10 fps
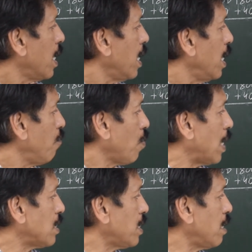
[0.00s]
If you
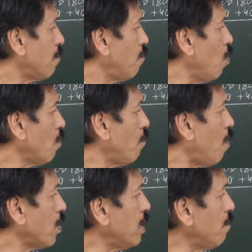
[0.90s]
consider
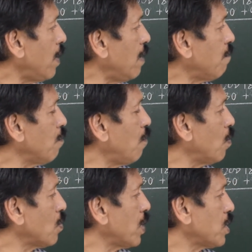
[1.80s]
445 to
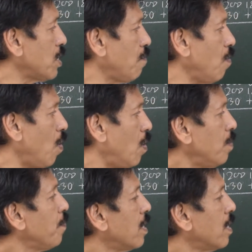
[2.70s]
464,
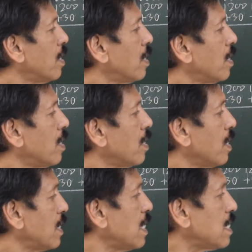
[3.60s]

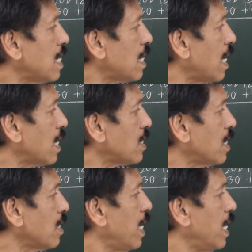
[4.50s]
the seasonal
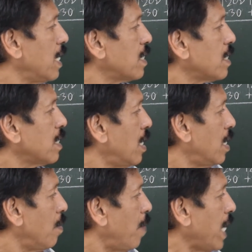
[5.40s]
correction is
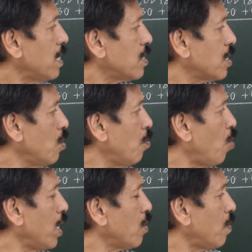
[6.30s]
minus 0.1
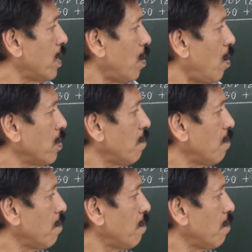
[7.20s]
on the